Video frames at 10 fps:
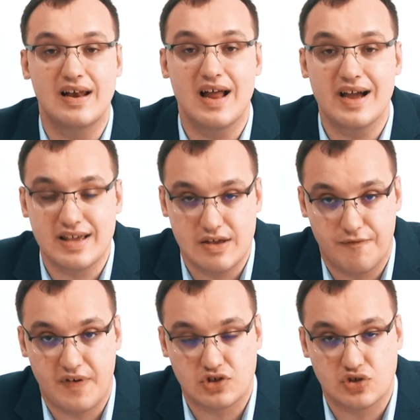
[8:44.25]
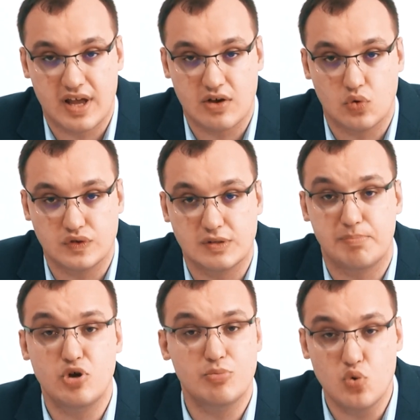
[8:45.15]
lung infection can cause
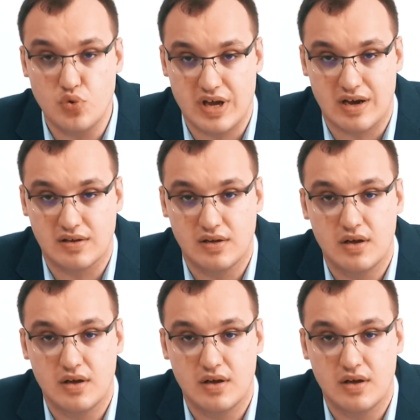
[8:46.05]
it, pneumonia,